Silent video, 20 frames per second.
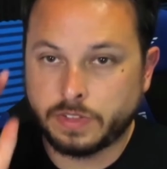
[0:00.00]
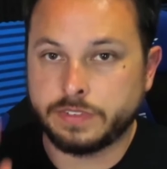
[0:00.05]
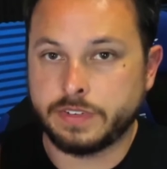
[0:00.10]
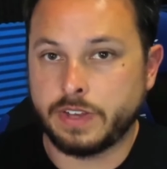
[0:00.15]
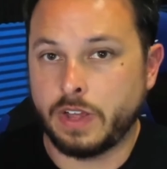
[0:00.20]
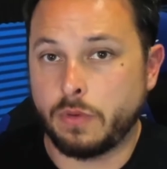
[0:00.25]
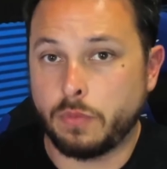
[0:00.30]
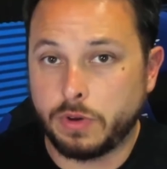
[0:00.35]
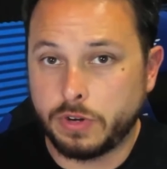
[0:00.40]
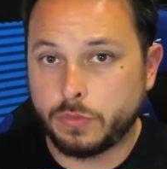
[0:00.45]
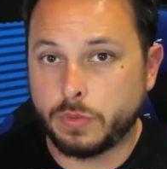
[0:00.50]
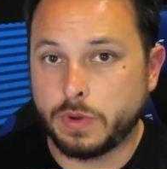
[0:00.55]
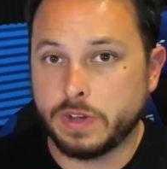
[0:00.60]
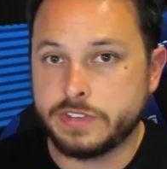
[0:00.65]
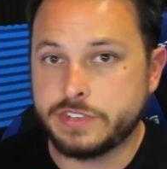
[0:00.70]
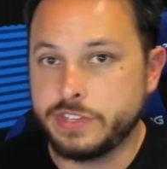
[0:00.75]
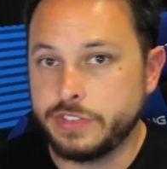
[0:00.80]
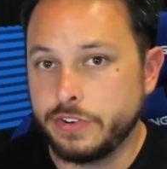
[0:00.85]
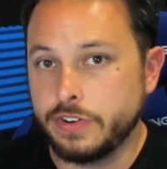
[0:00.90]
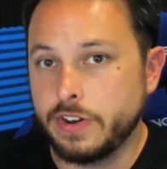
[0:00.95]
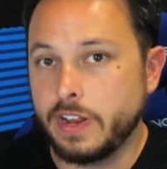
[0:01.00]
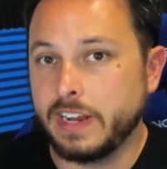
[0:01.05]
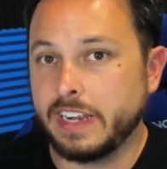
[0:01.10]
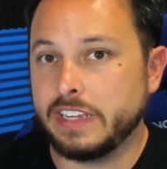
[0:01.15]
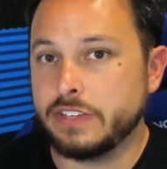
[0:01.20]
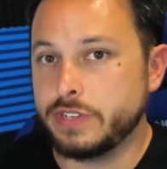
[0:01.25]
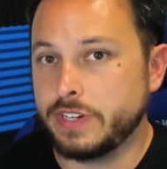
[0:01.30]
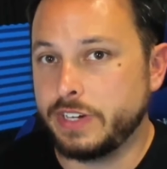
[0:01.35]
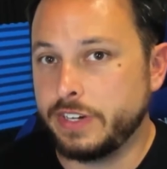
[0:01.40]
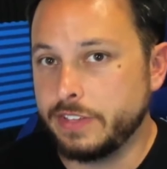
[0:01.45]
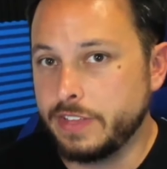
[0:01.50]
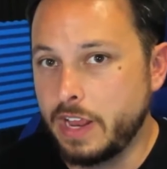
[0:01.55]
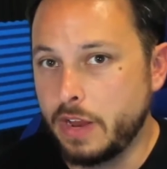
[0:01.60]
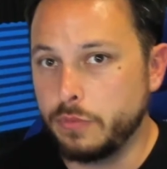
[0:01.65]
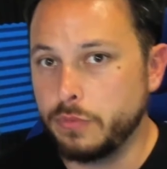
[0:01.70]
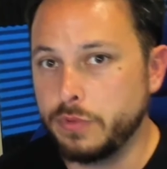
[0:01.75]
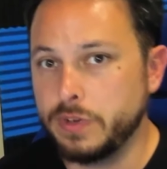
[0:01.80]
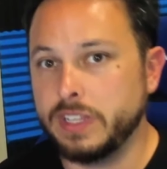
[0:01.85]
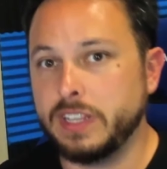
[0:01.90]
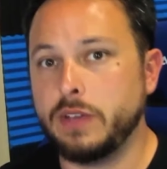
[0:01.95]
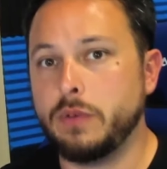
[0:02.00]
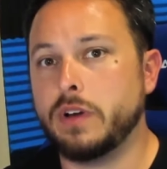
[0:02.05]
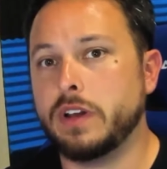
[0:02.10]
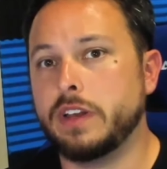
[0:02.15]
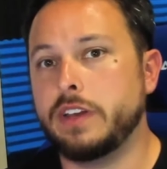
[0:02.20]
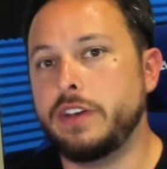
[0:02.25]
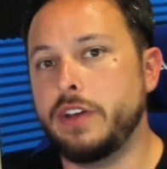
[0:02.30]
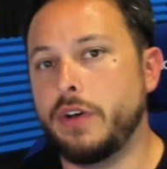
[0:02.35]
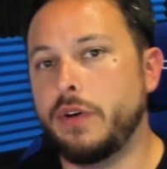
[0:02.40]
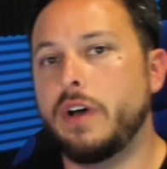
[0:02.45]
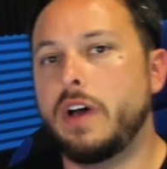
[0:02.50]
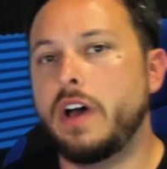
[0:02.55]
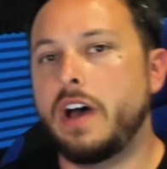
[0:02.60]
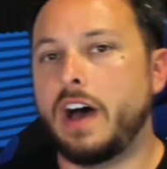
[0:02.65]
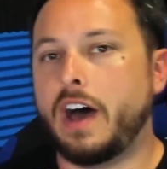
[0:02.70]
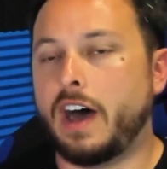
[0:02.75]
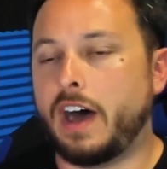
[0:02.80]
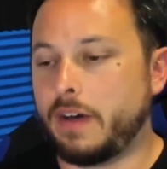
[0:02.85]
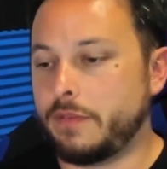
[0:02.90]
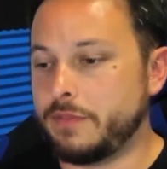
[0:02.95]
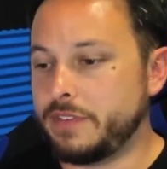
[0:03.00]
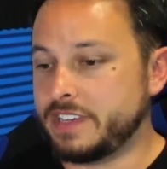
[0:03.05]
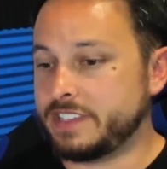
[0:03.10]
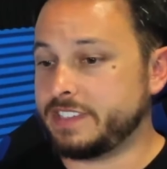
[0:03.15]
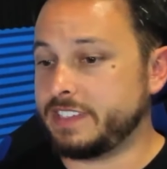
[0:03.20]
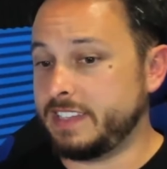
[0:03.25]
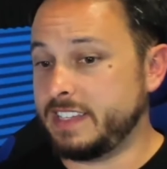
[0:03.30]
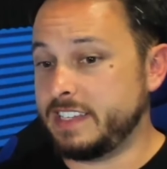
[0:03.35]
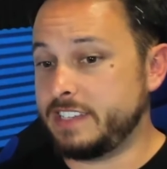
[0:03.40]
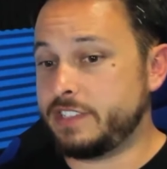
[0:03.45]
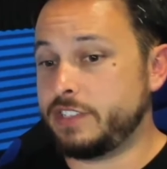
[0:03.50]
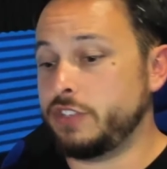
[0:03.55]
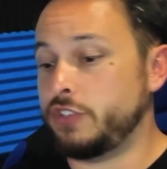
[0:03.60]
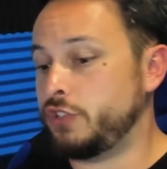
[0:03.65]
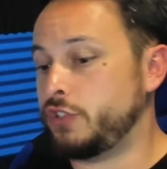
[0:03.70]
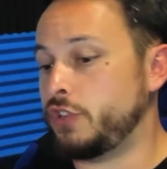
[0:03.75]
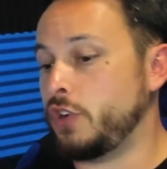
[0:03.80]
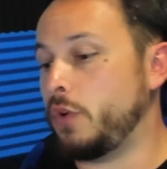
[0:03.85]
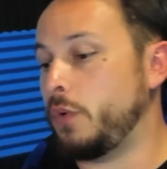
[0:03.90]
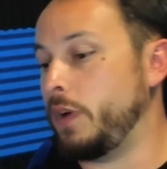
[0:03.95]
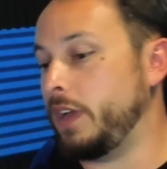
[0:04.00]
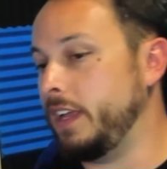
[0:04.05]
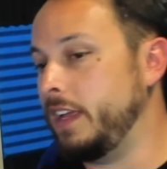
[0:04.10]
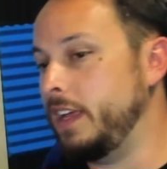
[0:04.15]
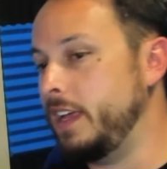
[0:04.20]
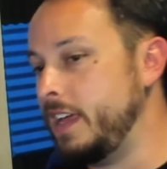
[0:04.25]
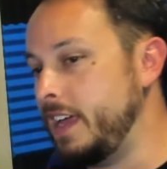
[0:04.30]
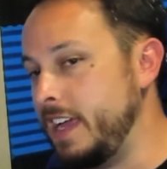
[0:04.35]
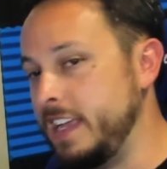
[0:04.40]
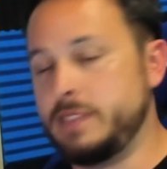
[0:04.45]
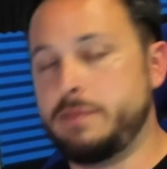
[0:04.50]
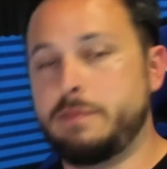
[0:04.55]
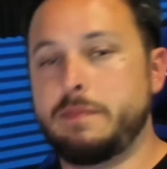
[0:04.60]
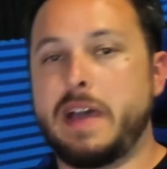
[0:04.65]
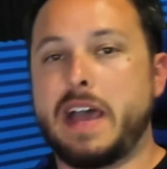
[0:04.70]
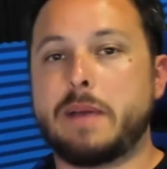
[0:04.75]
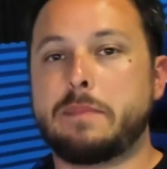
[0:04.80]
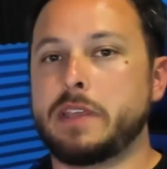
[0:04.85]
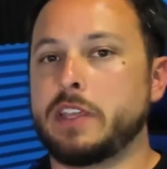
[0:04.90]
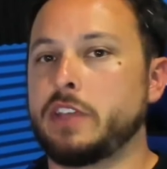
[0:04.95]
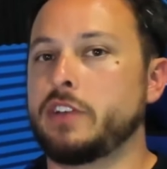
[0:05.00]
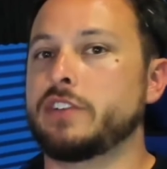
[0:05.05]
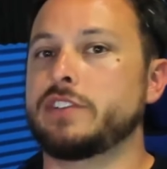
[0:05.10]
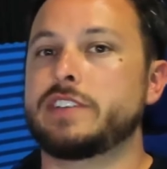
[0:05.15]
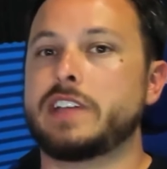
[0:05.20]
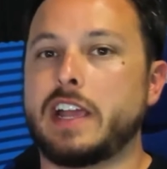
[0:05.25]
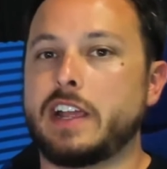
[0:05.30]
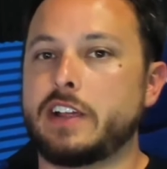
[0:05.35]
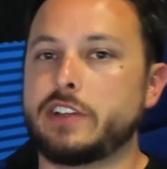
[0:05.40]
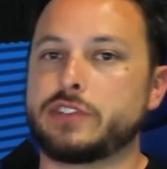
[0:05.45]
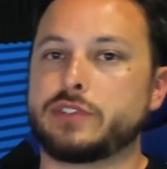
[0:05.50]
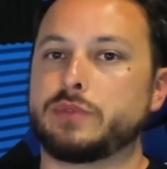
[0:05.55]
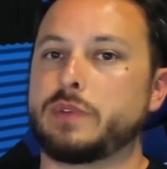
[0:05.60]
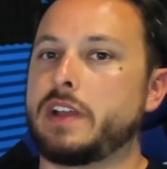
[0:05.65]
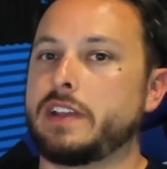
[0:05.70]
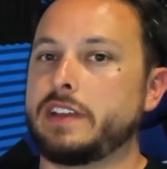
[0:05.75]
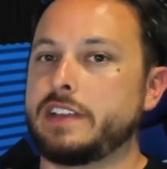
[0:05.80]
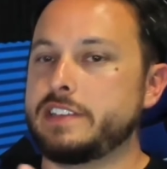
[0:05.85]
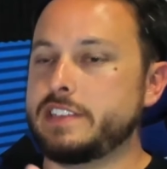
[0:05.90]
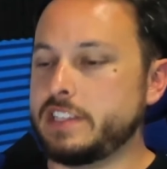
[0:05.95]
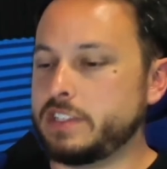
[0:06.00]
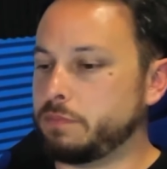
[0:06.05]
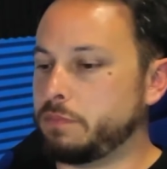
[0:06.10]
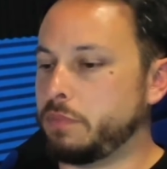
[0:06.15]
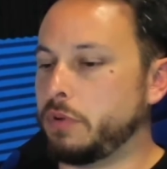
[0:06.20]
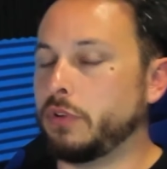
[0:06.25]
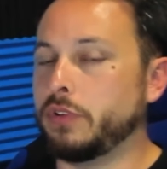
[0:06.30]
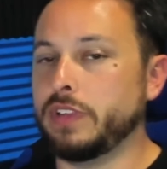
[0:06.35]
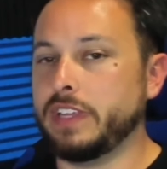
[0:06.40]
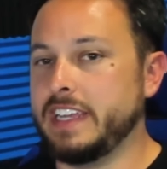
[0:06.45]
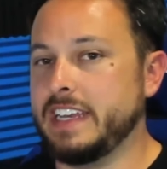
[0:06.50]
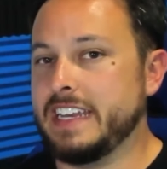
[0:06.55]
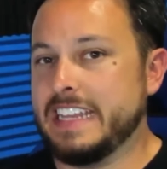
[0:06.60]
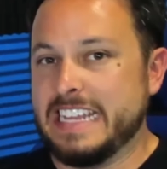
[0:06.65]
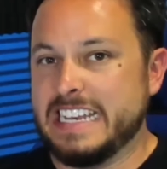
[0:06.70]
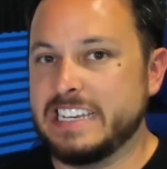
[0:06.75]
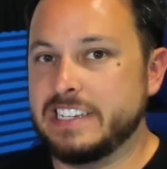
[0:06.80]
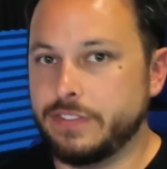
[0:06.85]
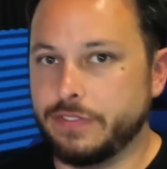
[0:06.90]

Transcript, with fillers: Now, one question they're not answering here that I really want to know, obviously this is showing it's mapping your entire surroundings. It's pulling it into